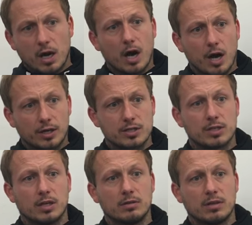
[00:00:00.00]
harder
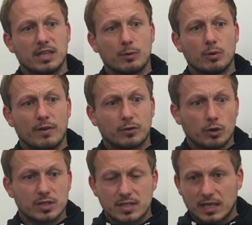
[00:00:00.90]
to think, well, I've
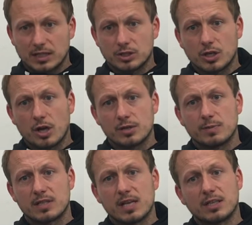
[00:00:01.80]
got to take this chance
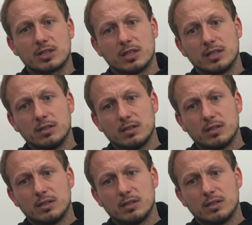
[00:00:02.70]
because actually,